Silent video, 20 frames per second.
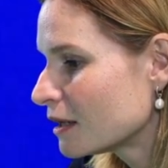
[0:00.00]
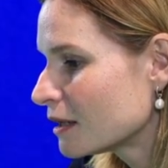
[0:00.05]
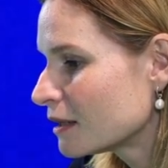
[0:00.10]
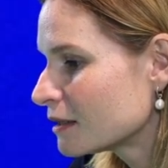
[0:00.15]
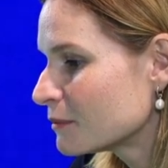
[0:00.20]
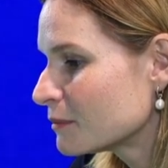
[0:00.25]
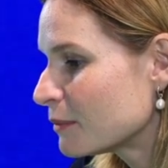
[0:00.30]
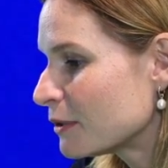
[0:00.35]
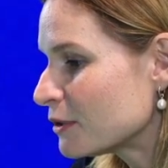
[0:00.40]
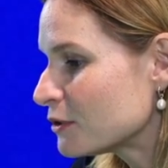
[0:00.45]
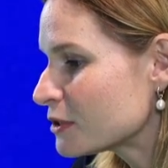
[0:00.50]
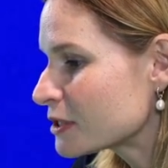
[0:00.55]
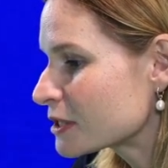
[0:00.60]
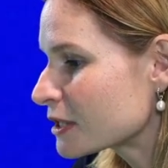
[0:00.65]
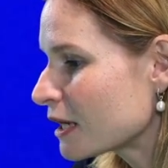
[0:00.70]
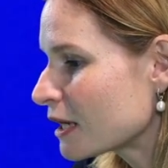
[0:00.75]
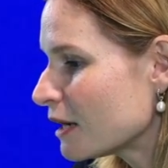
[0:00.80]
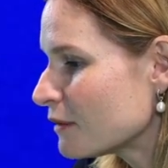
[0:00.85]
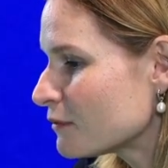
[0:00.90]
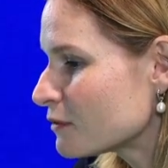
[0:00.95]
The Paris
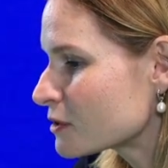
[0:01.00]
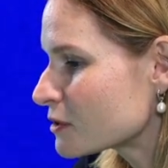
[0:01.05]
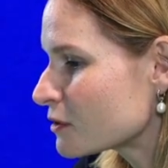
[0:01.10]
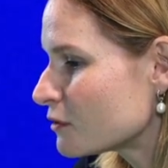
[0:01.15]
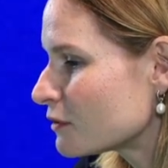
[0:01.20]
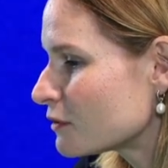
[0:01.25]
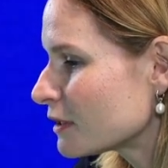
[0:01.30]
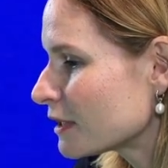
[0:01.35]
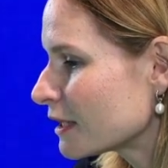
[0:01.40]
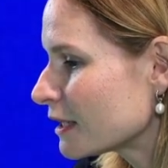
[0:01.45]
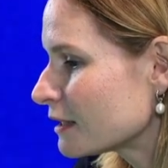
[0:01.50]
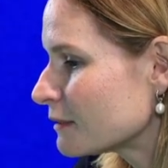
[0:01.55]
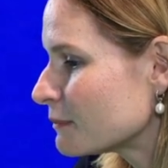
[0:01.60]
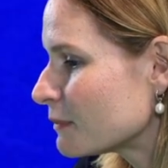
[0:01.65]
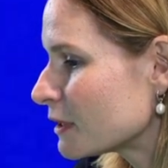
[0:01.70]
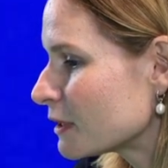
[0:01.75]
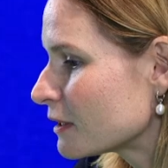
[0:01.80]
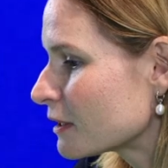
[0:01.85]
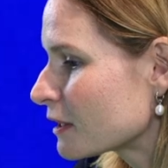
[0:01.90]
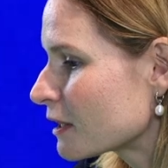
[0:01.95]
sky was overlaid
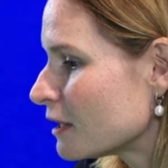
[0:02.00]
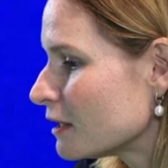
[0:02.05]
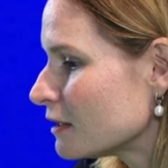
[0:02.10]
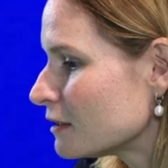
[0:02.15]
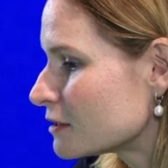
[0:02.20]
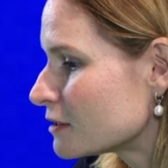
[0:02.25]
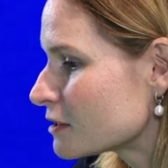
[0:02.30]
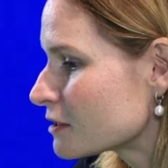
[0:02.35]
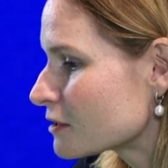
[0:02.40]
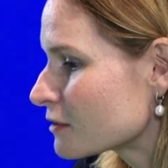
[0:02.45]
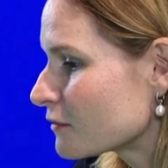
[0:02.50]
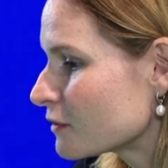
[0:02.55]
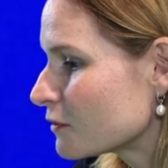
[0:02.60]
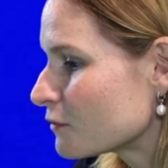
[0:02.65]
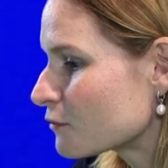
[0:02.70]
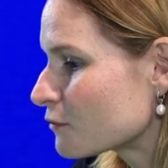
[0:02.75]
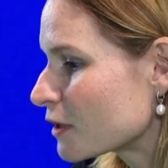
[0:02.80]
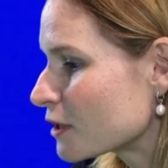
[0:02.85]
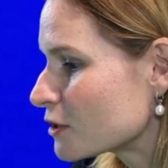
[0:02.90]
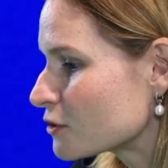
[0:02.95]
by the colors of the
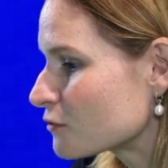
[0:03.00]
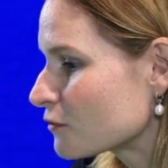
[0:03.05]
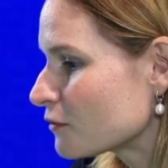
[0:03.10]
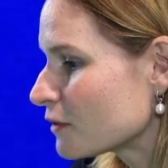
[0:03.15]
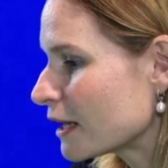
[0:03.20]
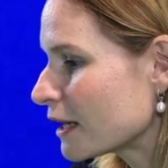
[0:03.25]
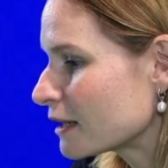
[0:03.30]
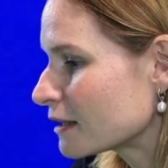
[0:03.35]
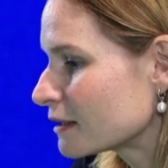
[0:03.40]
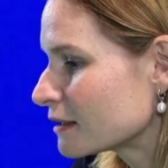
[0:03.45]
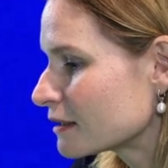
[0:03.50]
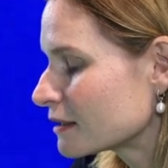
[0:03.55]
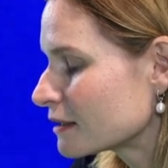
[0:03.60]
French flag,